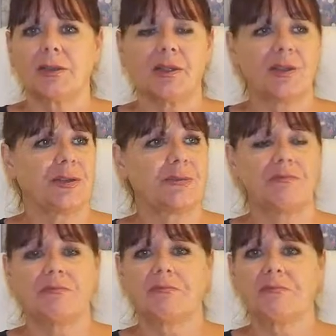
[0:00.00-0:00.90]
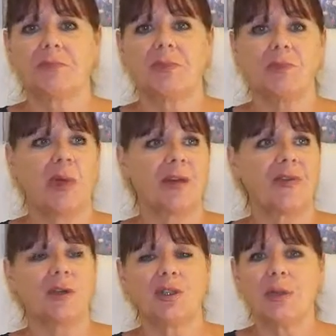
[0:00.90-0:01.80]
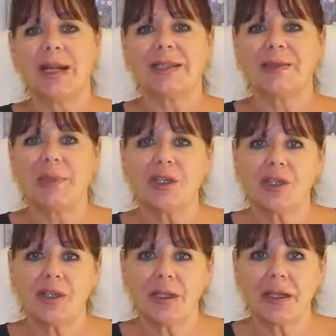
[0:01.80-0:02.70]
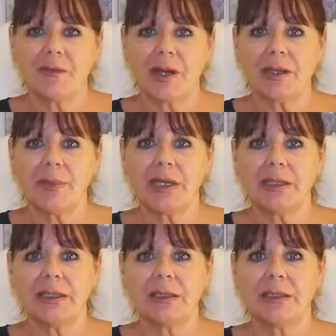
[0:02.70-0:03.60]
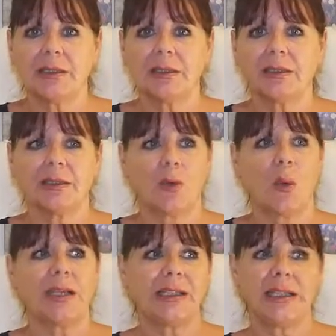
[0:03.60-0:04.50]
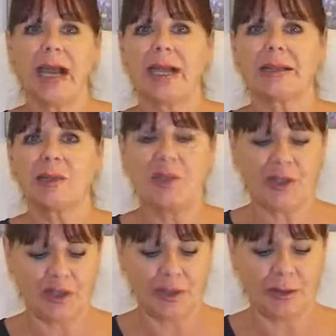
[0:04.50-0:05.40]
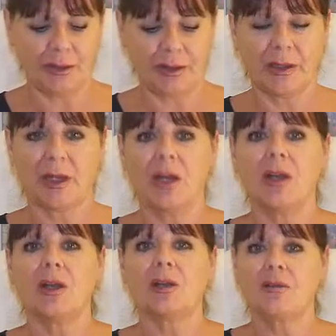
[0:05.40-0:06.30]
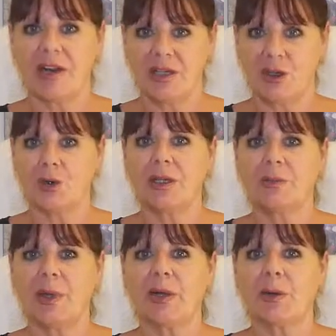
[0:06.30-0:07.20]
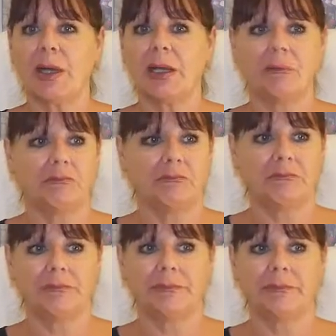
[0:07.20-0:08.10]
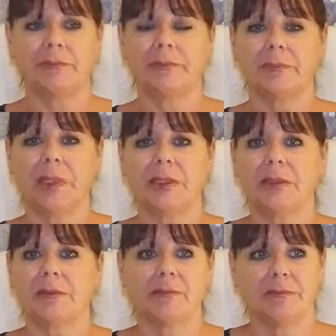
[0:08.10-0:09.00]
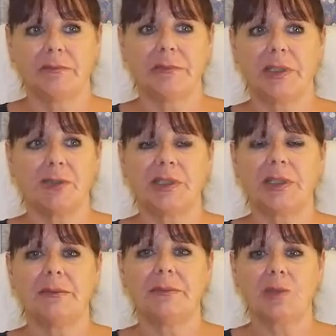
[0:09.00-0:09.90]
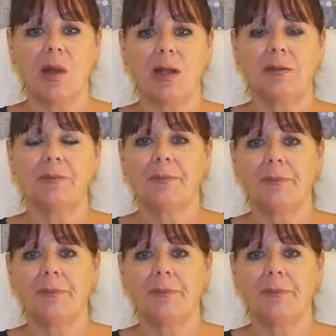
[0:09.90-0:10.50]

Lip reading: Just might have gone to an exhibition that he recommended. Went to that exhibition. Great choice, by the way. That was it. Smile.